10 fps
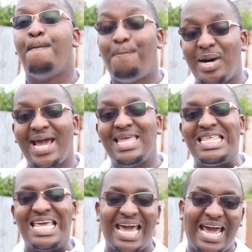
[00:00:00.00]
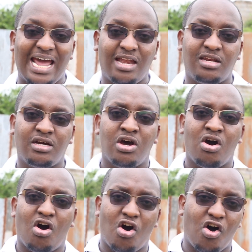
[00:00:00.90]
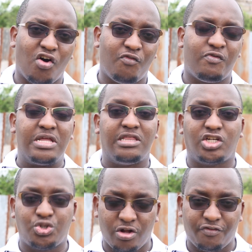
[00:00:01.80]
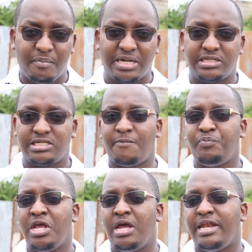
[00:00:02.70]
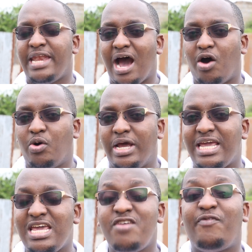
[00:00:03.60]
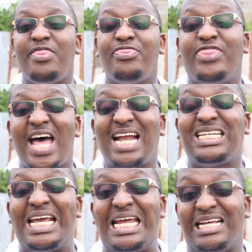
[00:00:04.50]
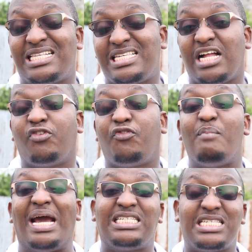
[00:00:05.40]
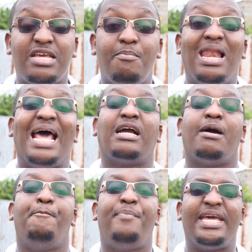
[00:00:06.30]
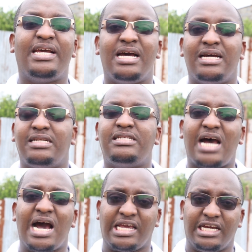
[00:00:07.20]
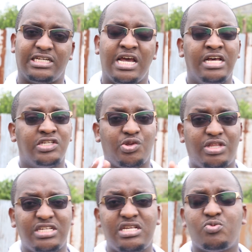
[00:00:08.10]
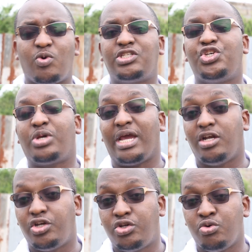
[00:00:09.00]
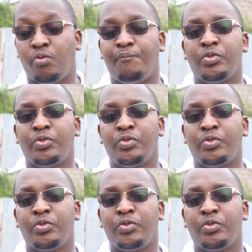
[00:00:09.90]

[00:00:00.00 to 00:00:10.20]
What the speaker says: by the end of the 12 months. Now, even that in itself might seem like a big target. So this is what you can do.